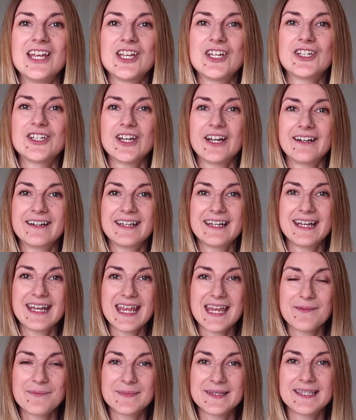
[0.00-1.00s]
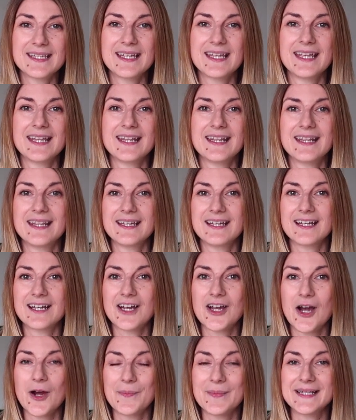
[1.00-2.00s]
share the names in the
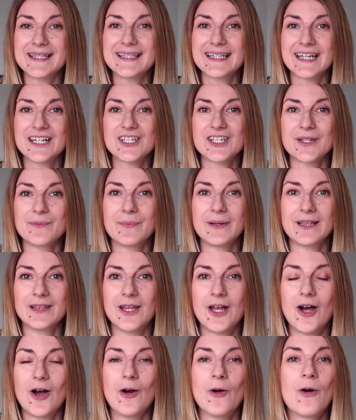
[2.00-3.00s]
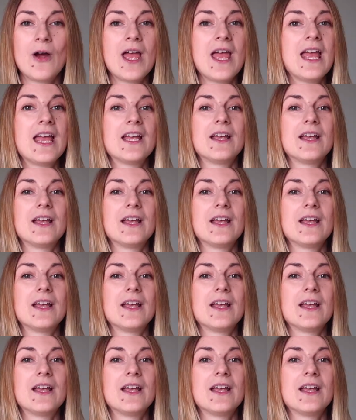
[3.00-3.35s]
comment section below.